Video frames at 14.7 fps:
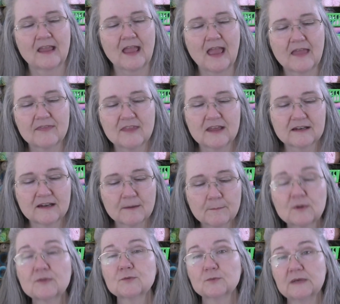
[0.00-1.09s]
And then
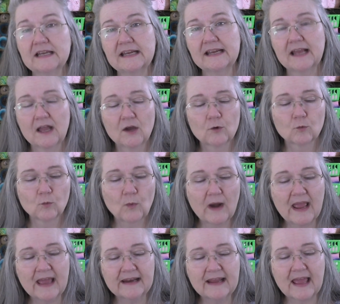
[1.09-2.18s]
number three,
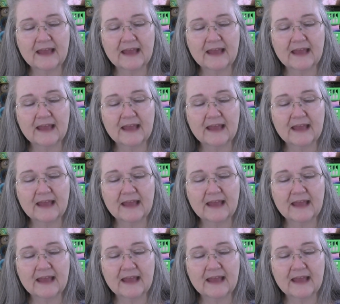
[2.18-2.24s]
red